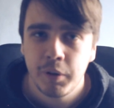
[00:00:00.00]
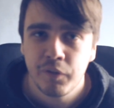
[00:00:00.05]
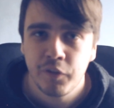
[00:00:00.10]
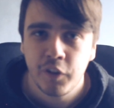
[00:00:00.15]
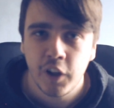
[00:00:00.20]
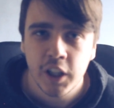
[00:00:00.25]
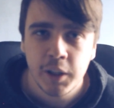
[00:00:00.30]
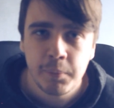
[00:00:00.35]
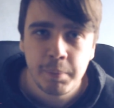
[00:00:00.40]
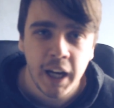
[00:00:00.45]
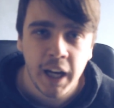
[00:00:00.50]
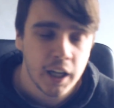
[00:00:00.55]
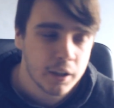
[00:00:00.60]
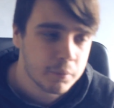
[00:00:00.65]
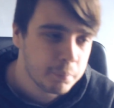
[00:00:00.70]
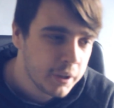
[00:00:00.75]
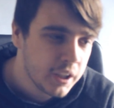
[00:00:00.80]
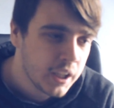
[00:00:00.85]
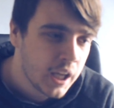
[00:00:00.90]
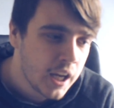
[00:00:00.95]
been fully
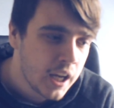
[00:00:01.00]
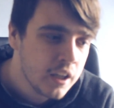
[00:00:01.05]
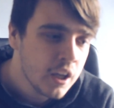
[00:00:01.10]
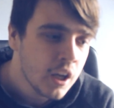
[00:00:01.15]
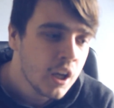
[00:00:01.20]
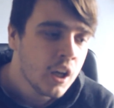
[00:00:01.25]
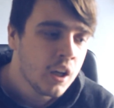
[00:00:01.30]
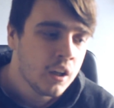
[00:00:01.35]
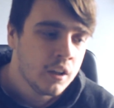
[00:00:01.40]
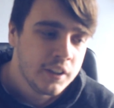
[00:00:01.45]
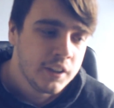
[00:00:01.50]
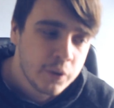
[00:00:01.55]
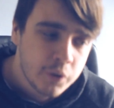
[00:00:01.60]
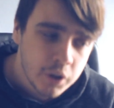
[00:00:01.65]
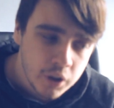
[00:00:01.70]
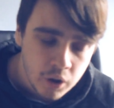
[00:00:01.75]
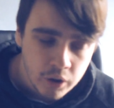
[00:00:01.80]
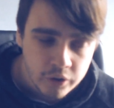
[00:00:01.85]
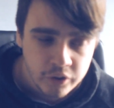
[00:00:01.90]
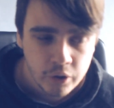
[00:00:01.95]
back. But then you
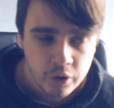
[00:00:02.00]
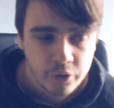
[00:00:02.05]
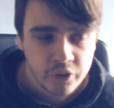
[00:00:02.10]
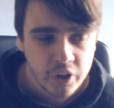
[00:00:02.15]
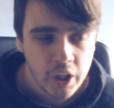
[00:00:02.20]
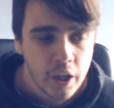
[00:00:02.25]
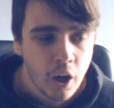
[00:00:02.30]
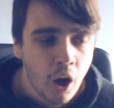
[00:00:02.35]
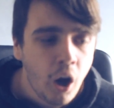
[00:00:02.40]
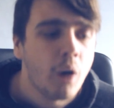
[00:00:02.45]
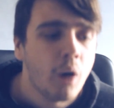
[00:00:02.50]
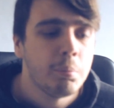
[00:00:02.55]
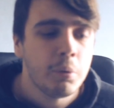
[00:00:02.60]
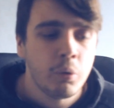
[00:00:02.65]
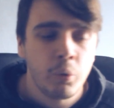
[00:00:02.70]
can also say, oh,